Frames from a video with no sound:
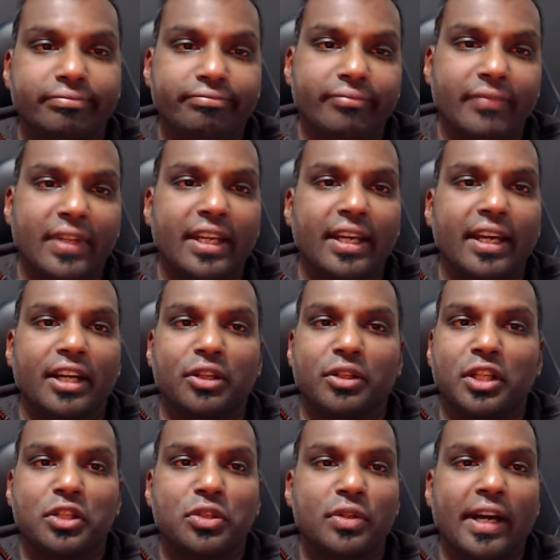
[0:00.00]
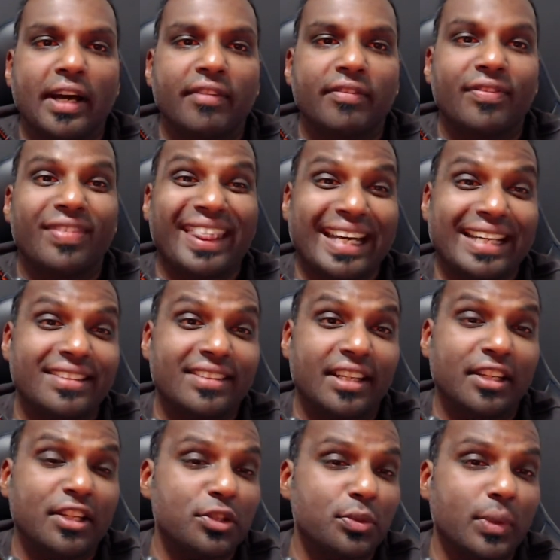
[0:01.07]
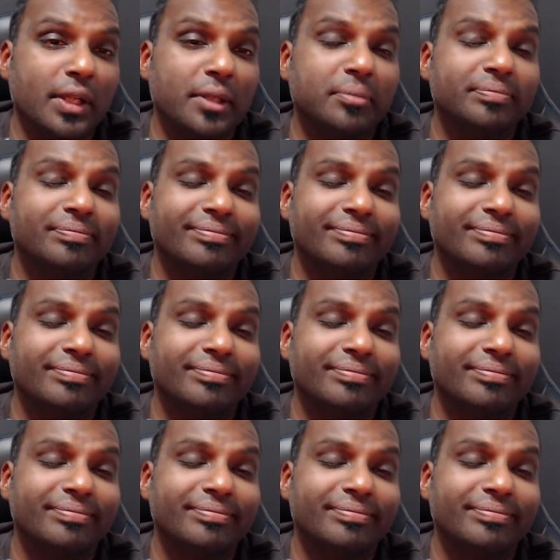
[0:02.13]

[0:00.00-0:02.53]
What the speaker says: you need to have thick skin as well